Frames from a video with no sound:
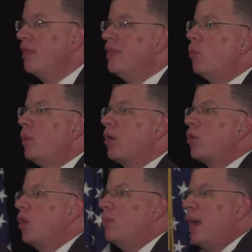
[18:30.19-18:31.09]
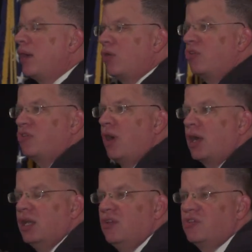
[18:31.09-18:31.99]
Then we are going to make Chris
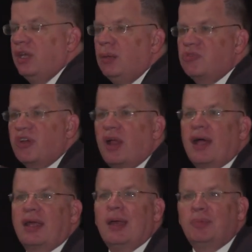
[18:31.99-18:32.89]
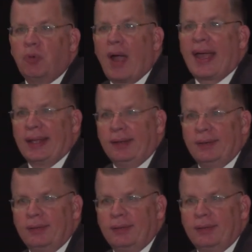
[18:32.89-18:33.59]
Chung and his team sell out an empty wagon.